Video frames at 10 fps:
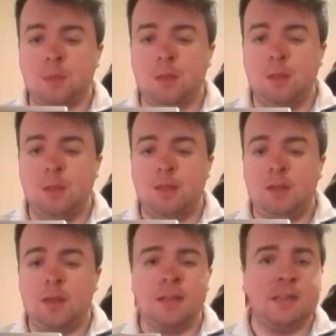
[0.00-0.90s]

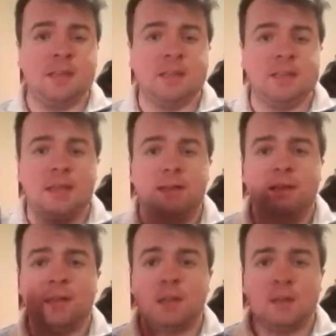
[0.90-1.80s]
the idea is that
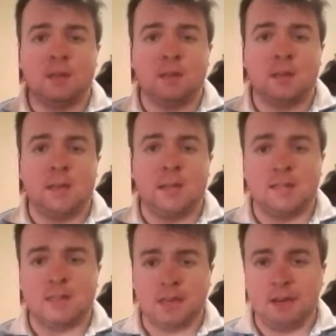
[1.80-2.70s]

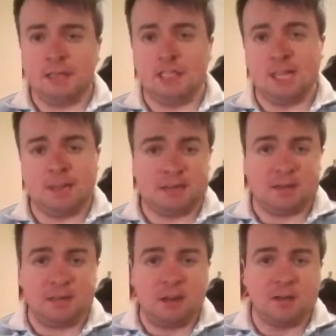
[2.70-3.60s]
Sarah Jane and the
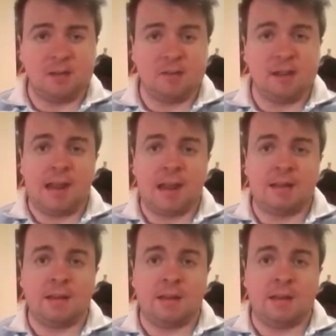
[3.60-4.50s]
Doctor, they
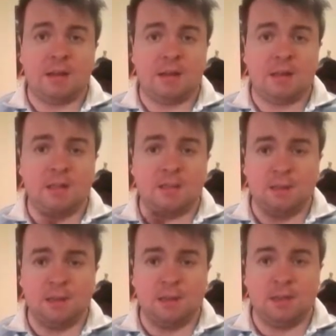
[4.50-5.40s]
land on this
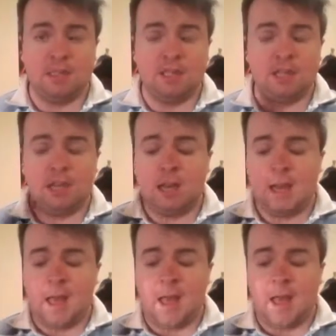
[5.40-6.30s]
village,
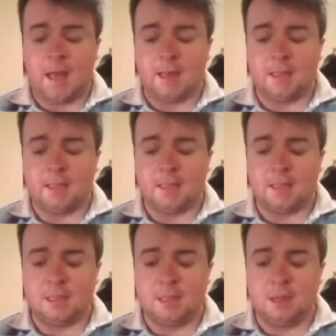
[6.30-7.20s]
and
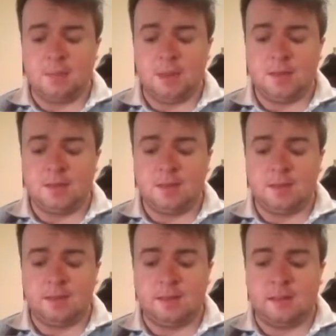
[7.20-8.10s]
basically
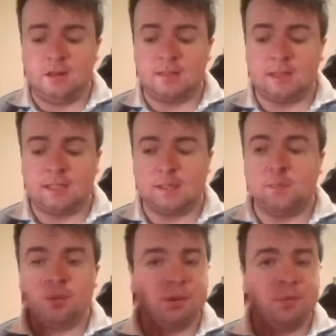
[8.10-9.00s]
they notice that it's
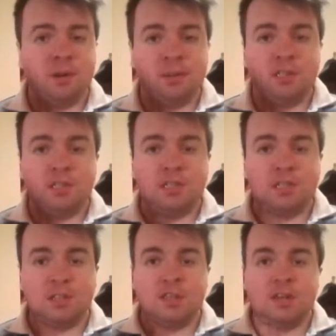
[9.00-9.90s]
pretty much
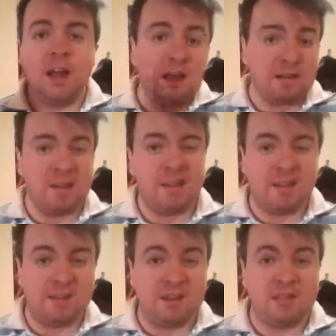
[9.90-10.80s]
deserted, kind of like the
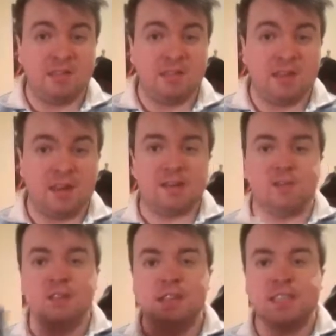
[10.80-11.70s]
invasion of the
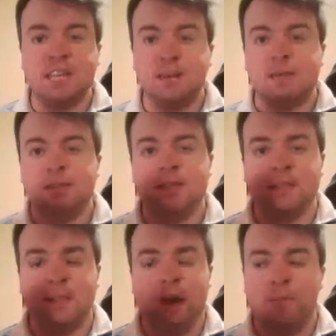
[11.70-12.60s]
dinosaurs, except it's a
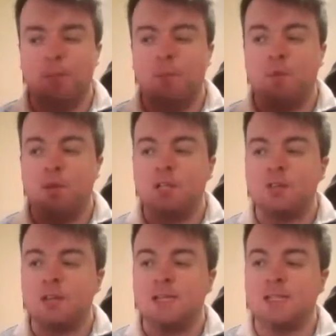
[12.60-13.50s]
lot more
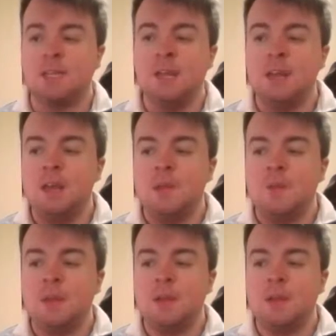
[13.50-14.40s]
interesting
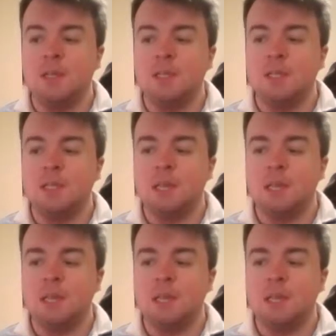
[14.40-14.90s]
because